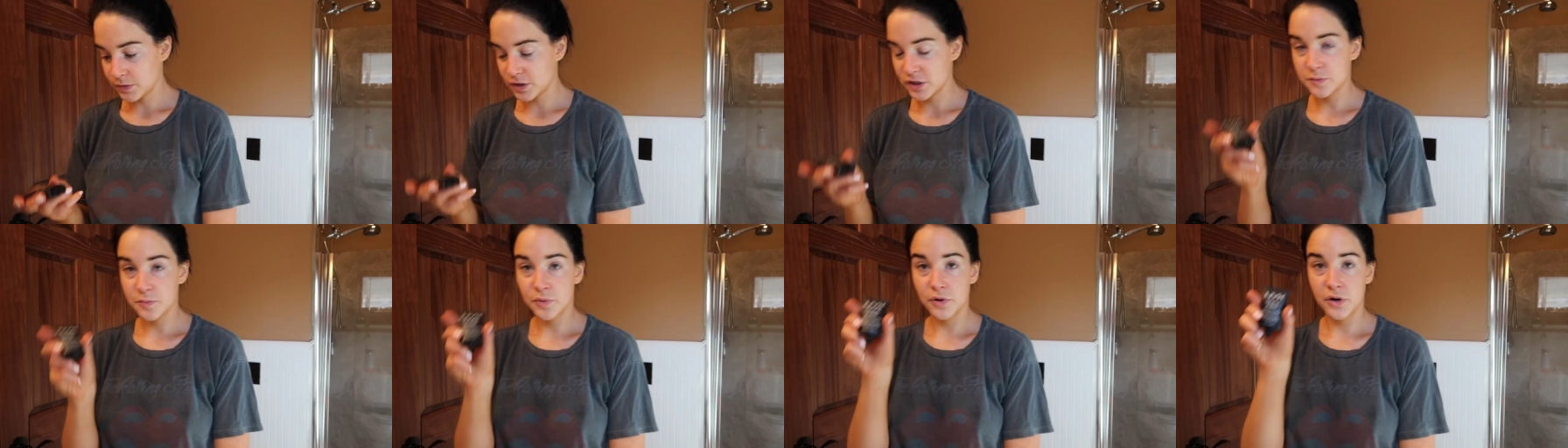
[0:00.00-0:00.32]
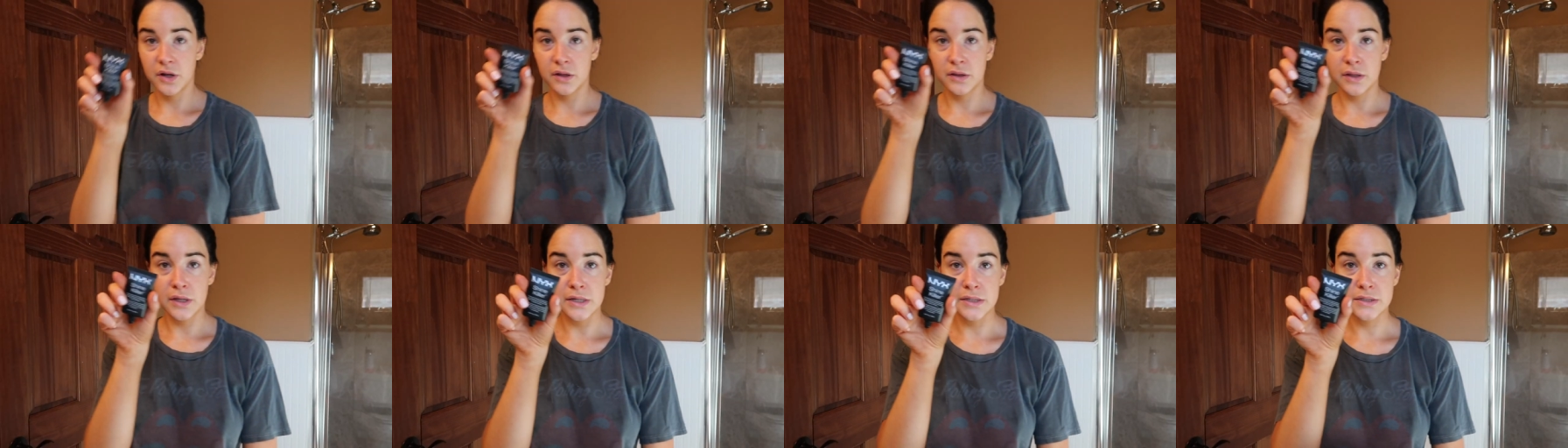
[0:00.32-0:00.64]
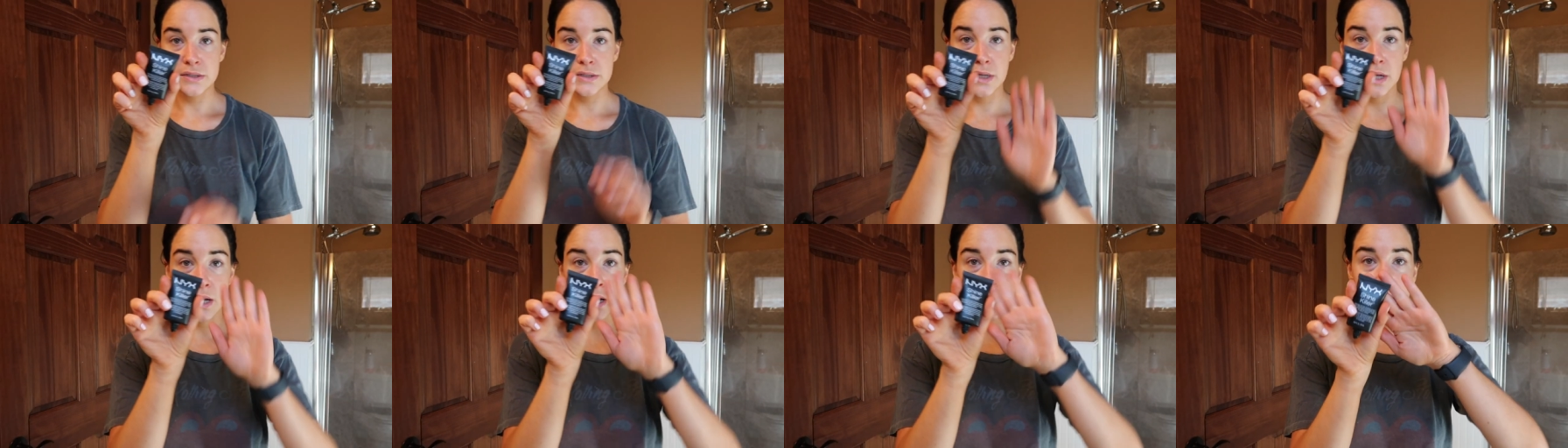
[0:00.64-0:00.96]
I'm just putting
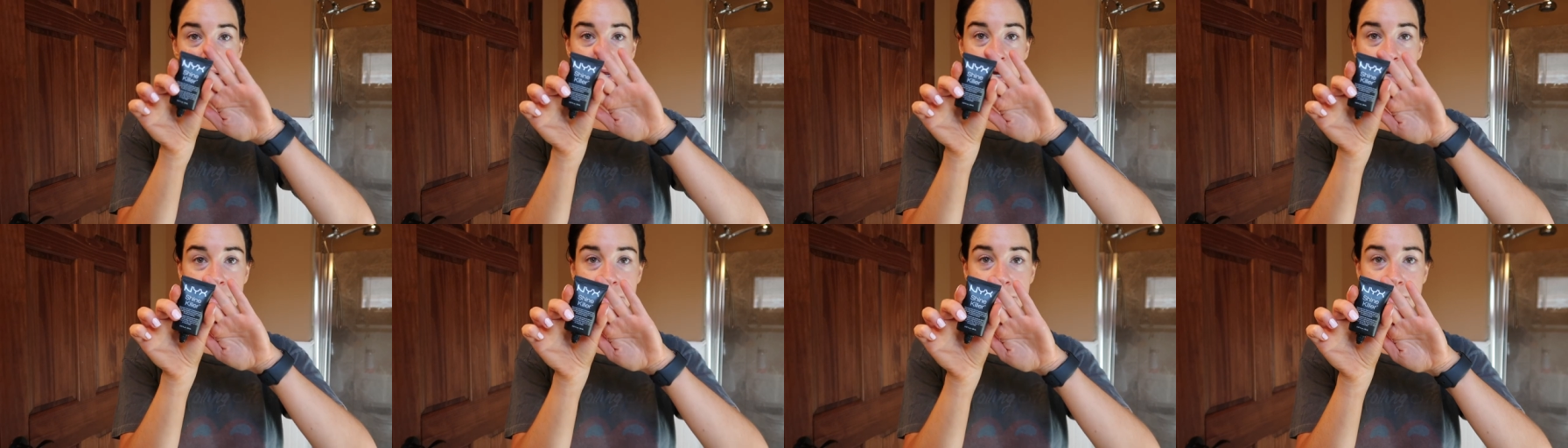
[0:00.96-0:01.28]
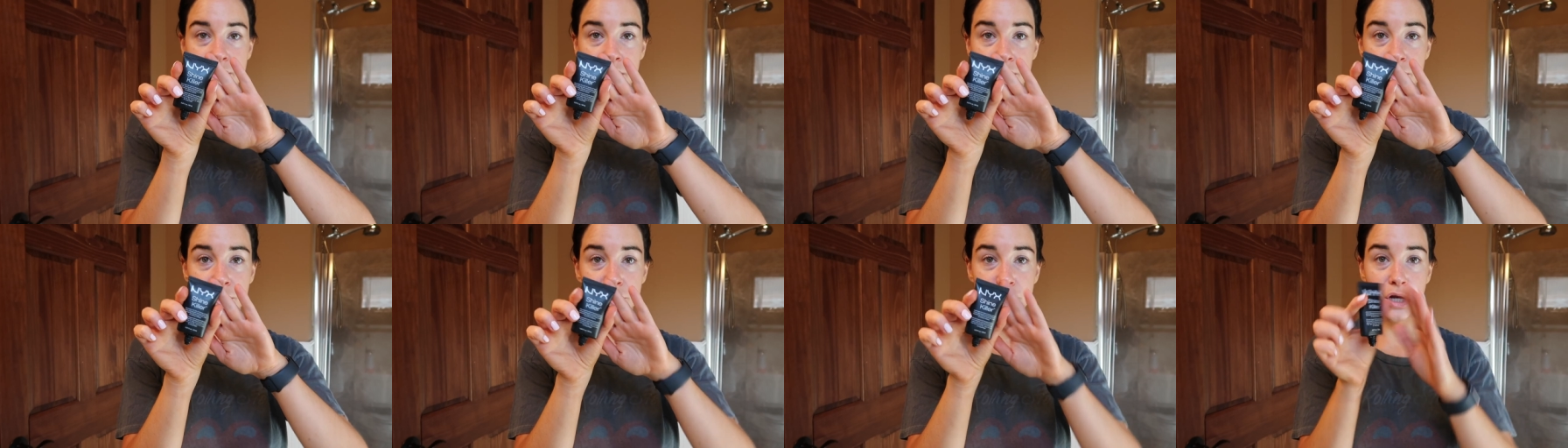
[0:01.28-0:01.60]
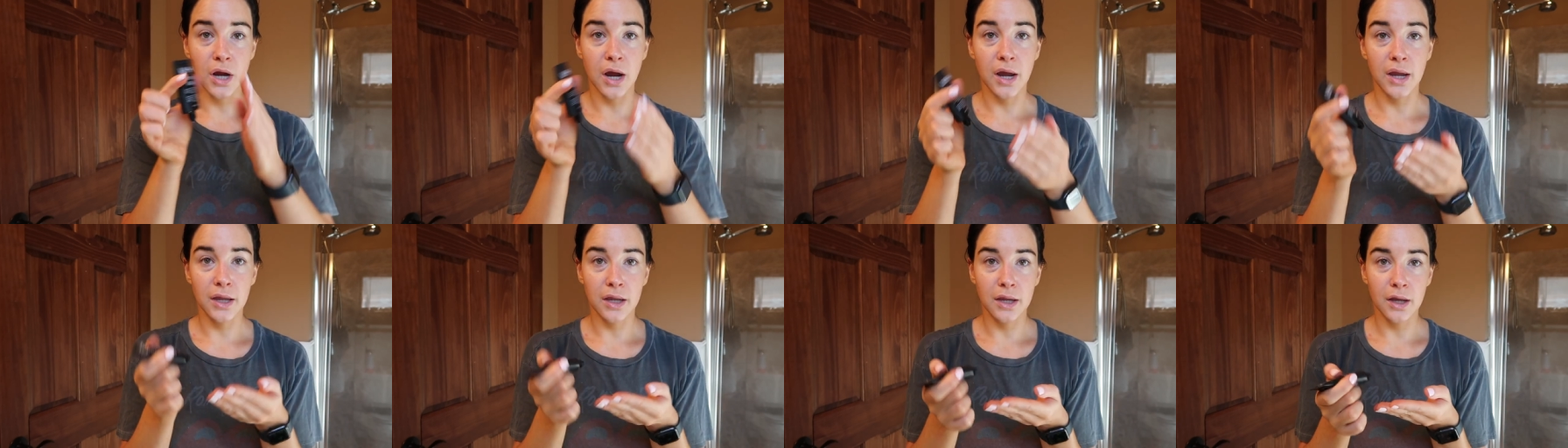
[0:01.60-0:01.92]
this NYX
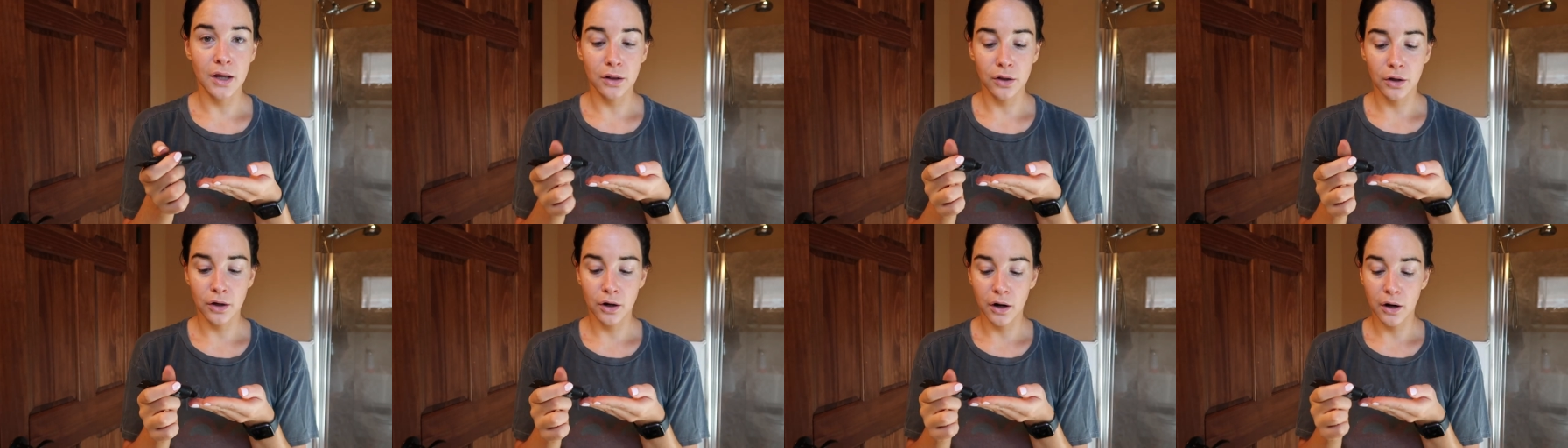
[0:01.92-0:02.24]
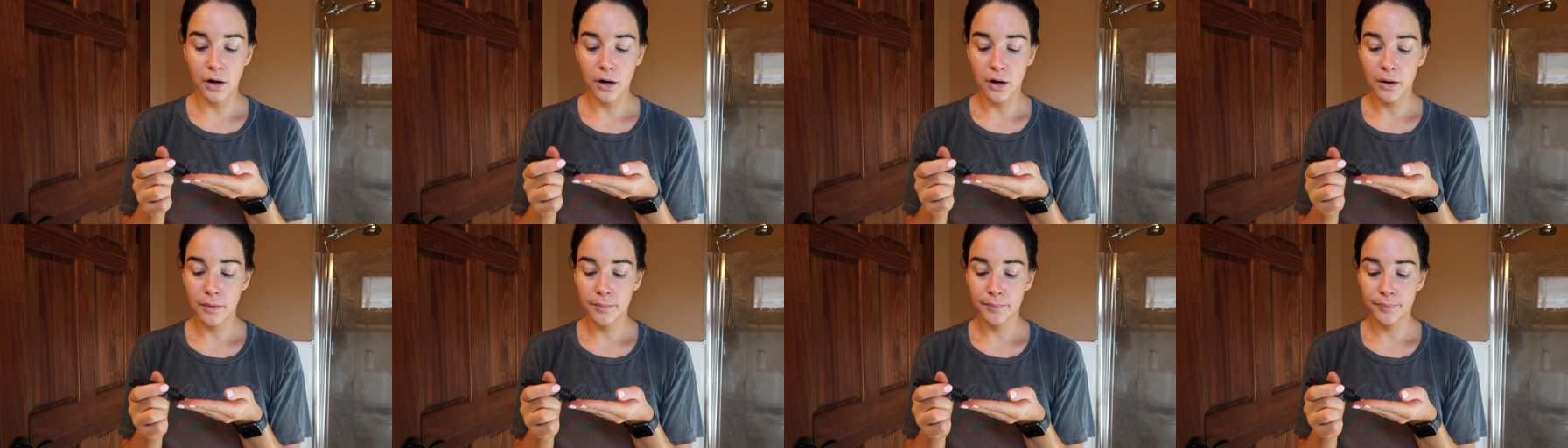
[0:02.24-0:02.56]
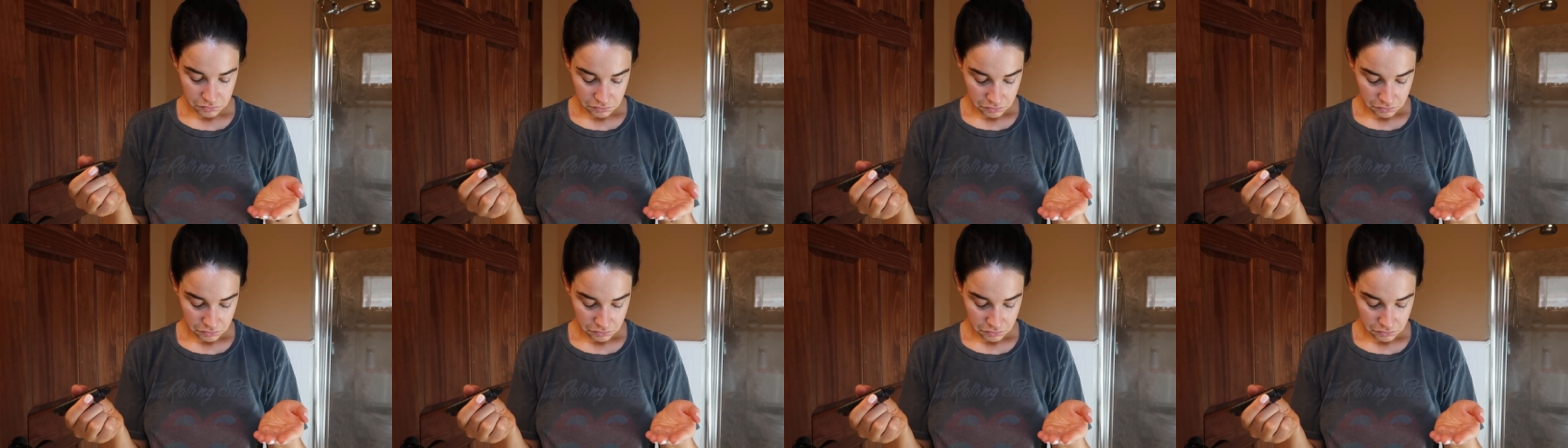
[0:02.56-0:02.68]
Shine Killer.